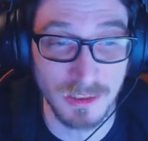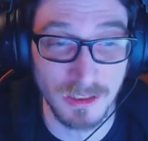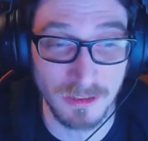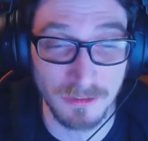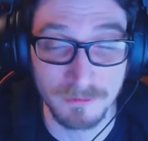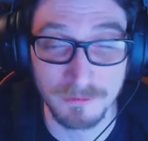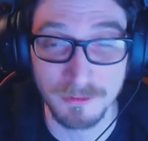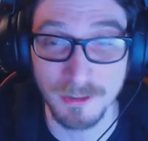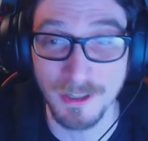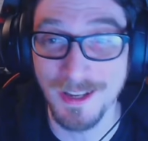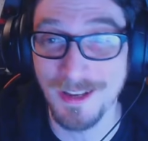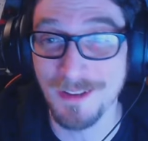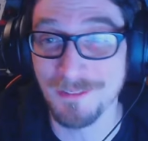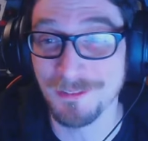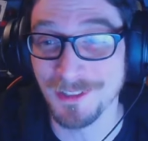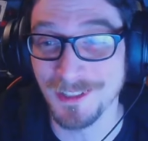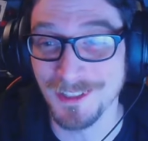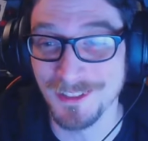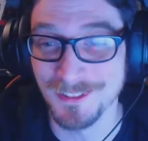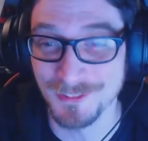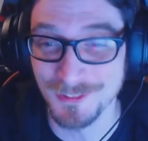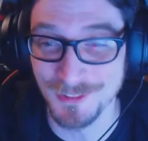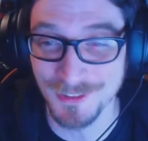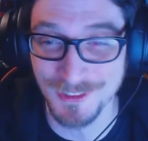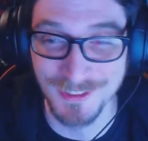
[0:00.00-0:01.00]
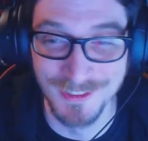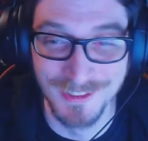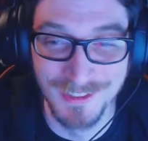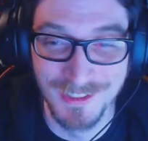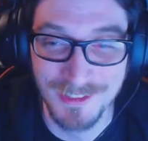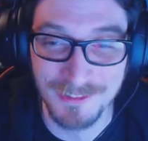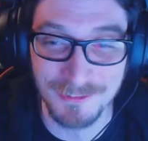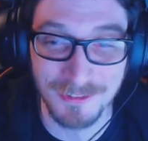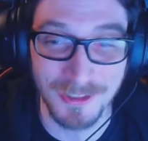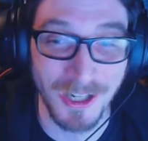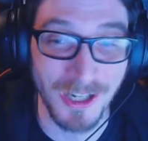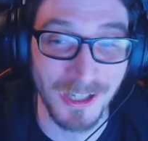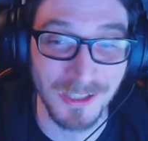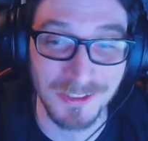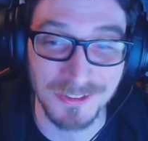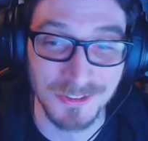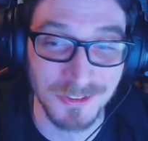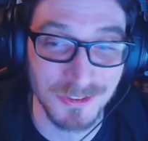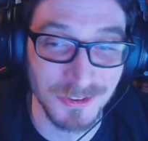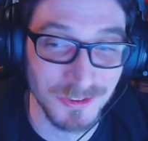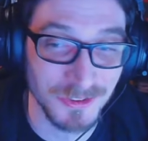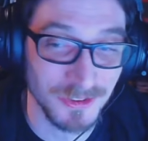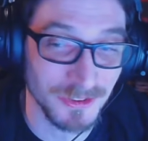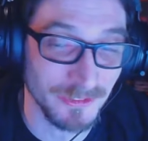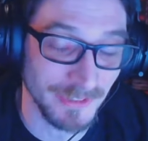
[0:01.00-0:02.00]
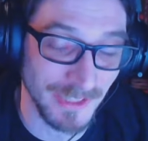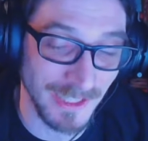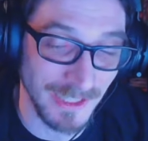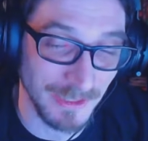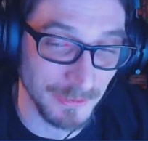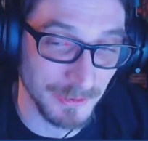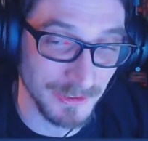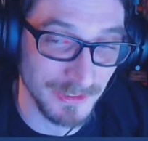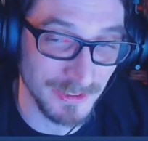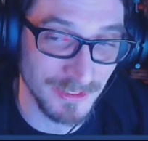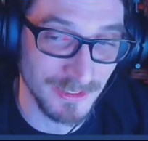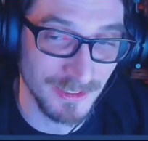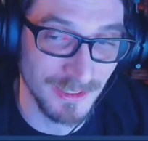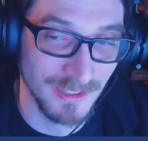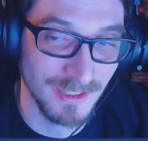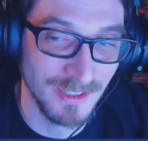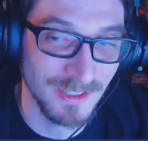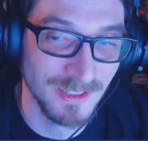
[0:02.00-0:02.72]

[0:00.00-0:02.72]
forever, for hundreds of hours.